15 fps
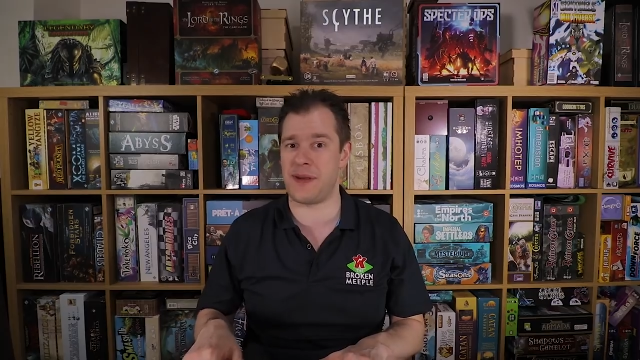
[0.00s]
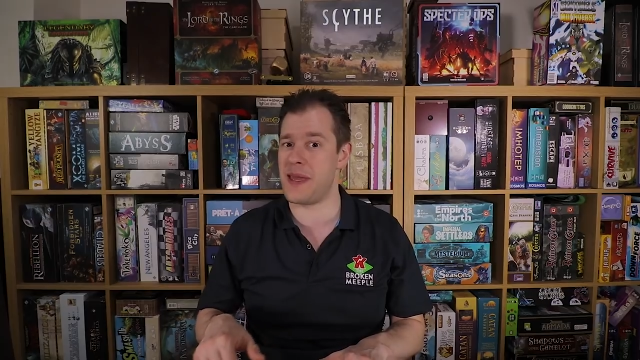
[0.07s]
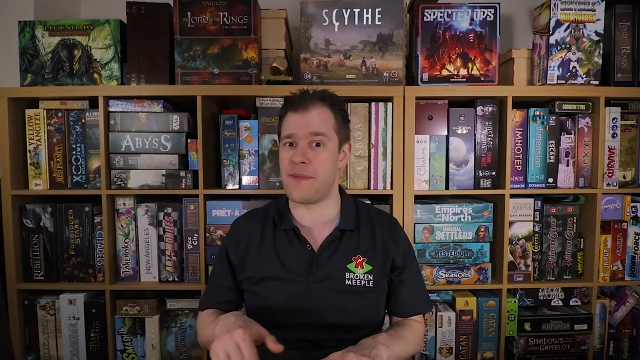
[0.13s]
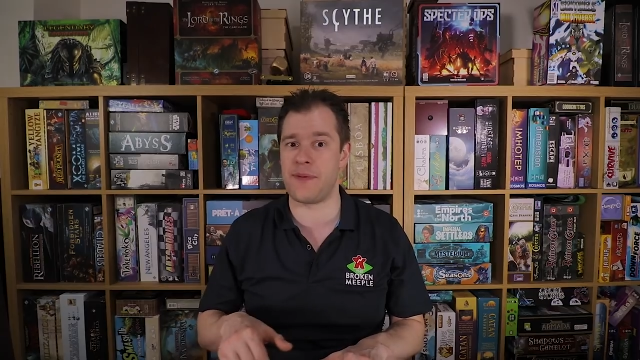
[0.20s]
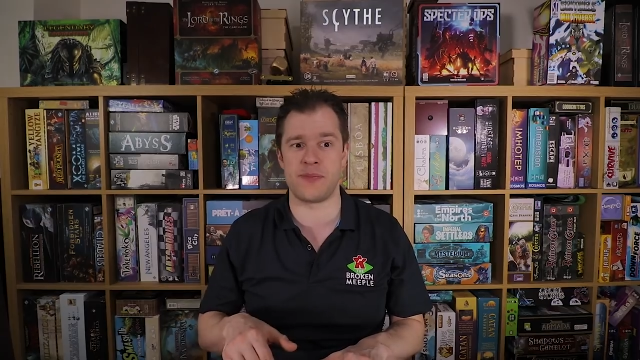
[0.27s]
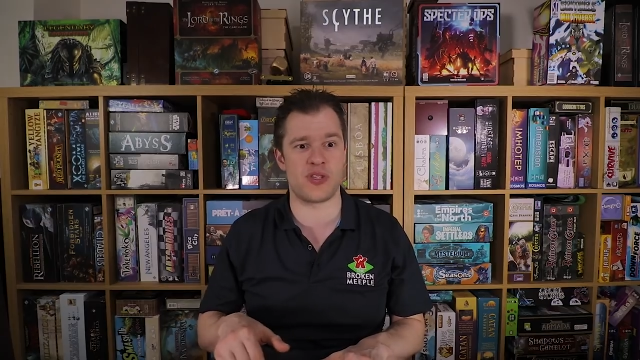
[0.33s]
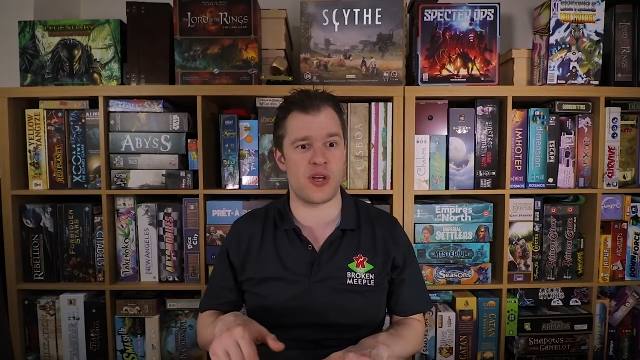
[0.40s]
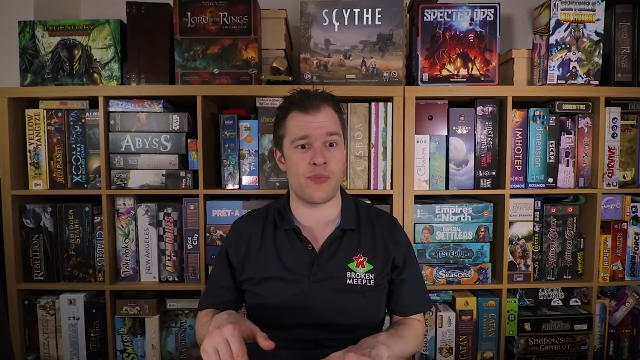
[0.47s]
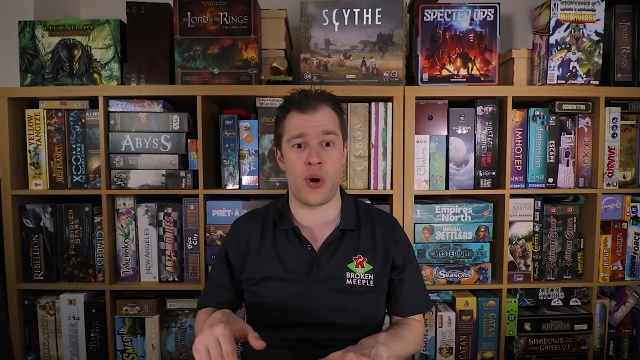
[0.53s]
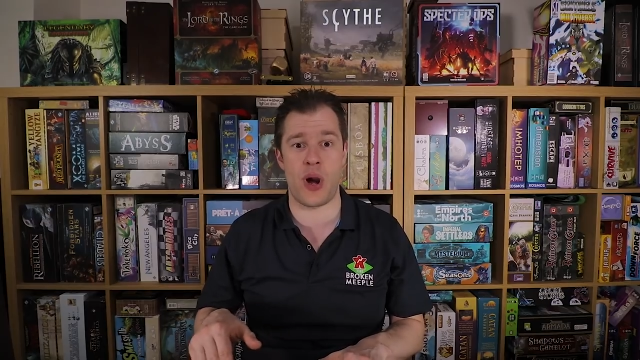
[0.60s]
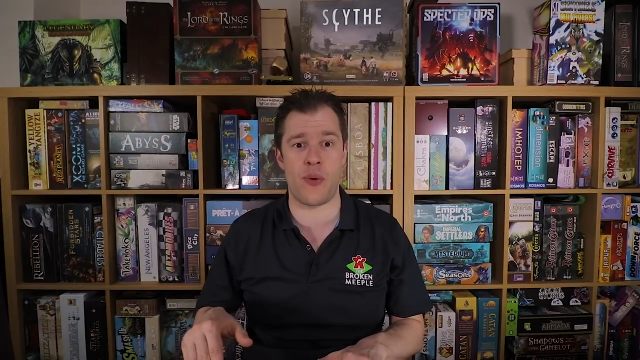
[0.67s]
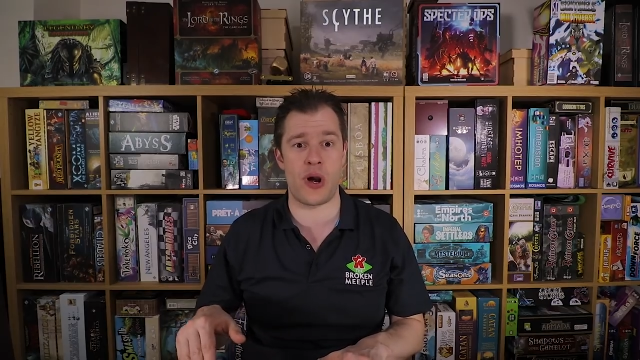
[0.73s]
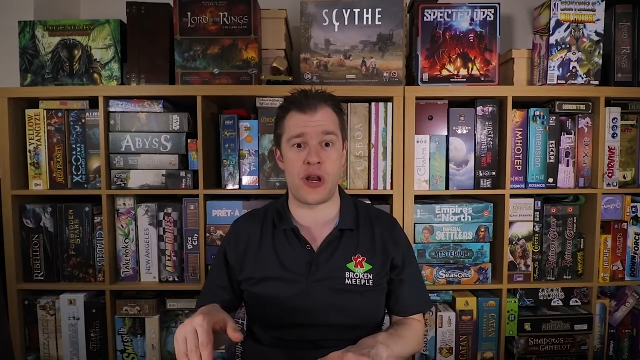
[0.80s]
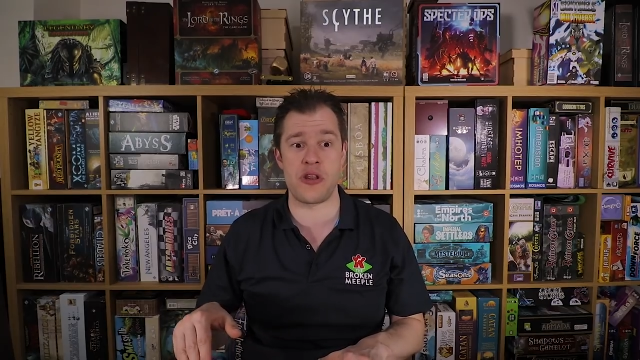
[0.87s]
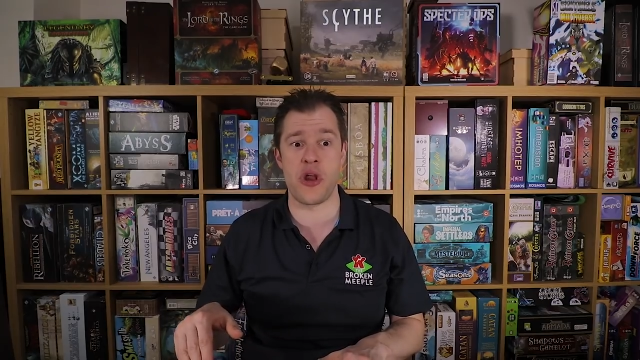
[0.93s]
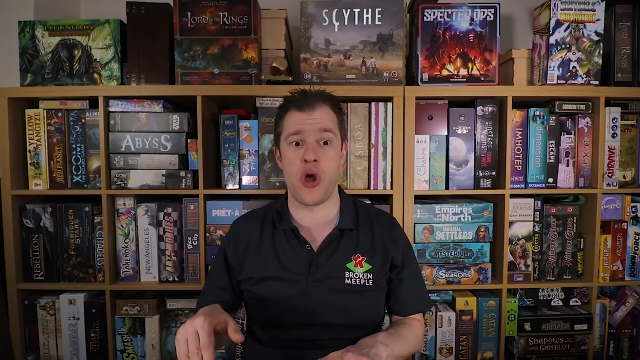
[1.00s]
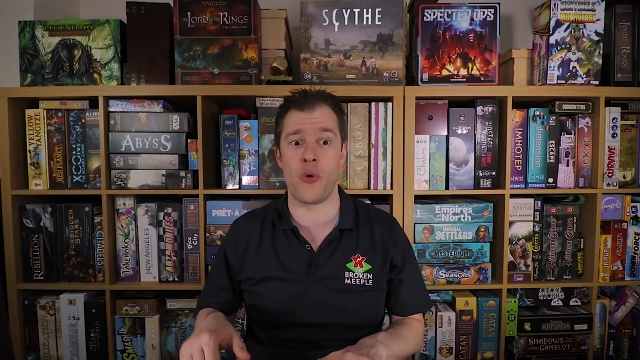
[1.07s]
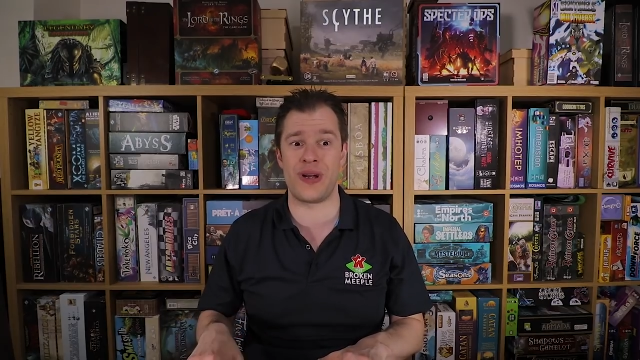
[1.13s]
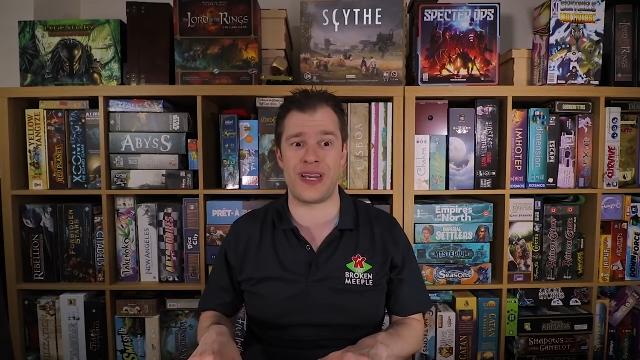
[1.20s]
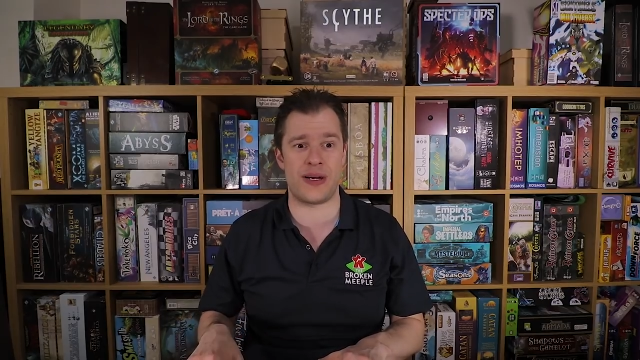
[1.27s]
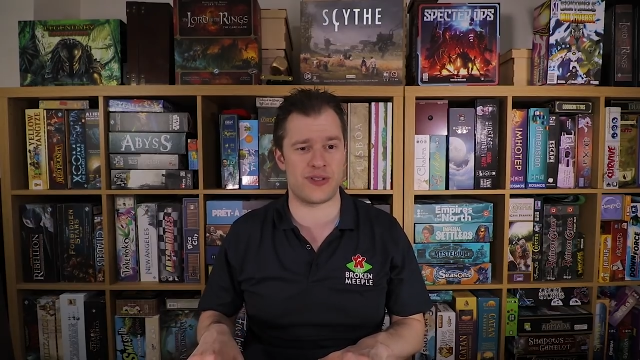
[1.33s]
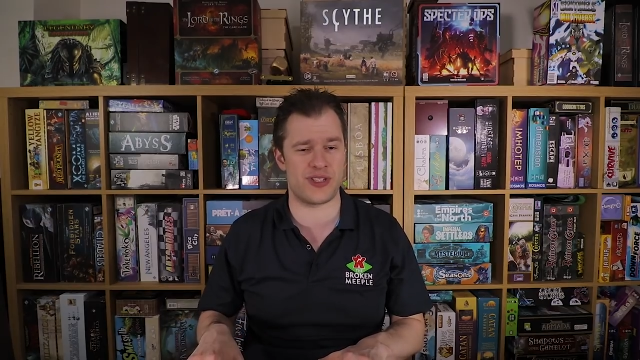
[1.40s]
Keep them somewhere where no
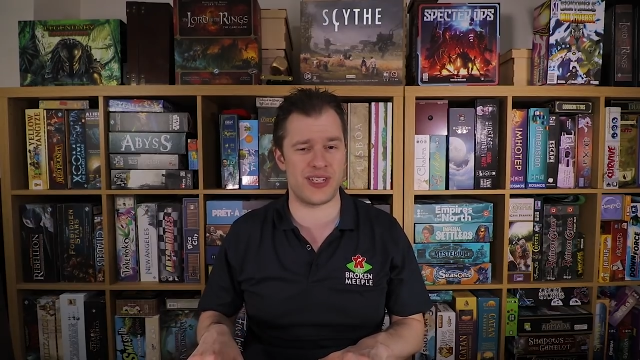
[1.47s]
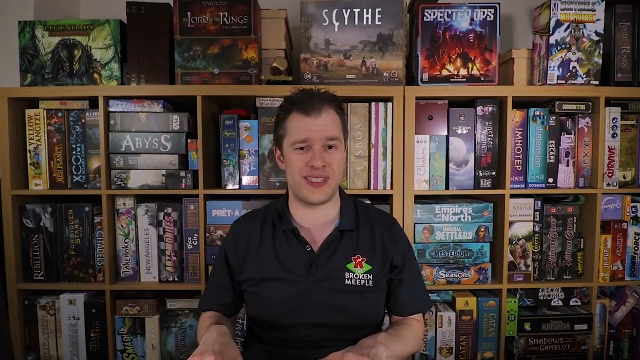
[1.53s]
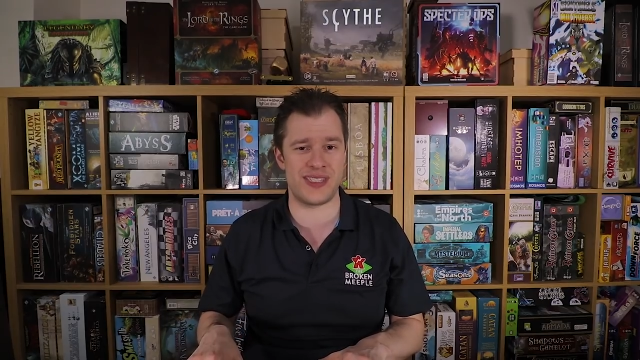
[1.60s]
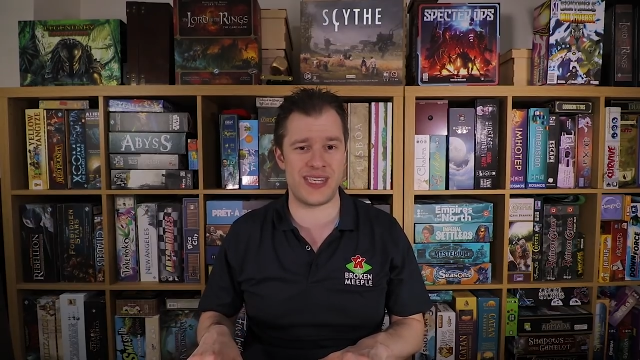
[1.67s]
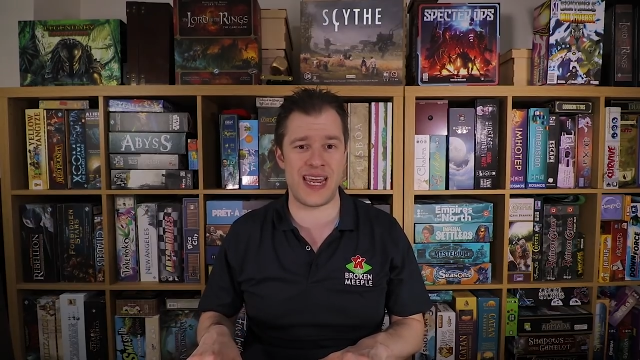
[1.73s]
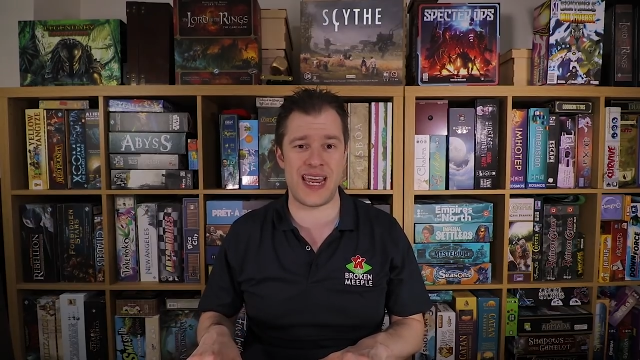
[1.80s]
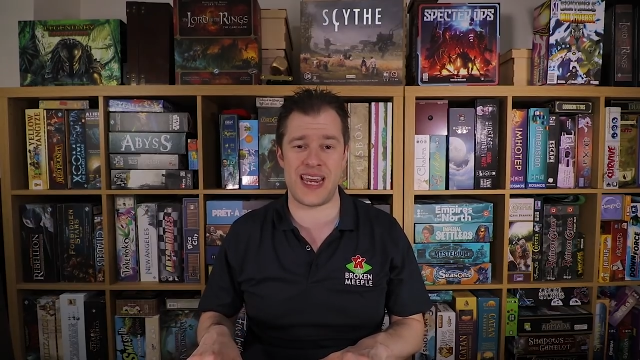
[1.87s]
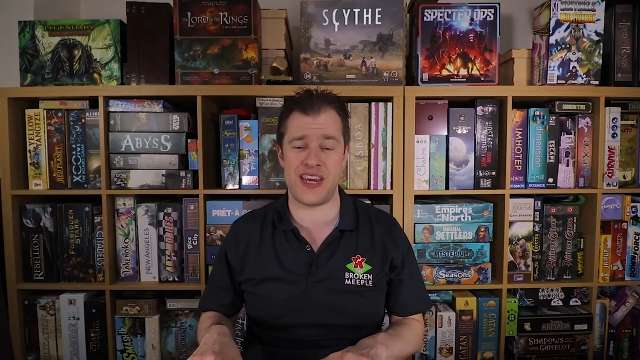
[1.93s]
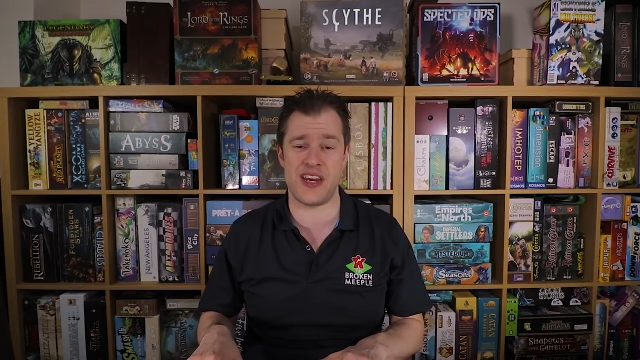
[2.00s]
one else can see it.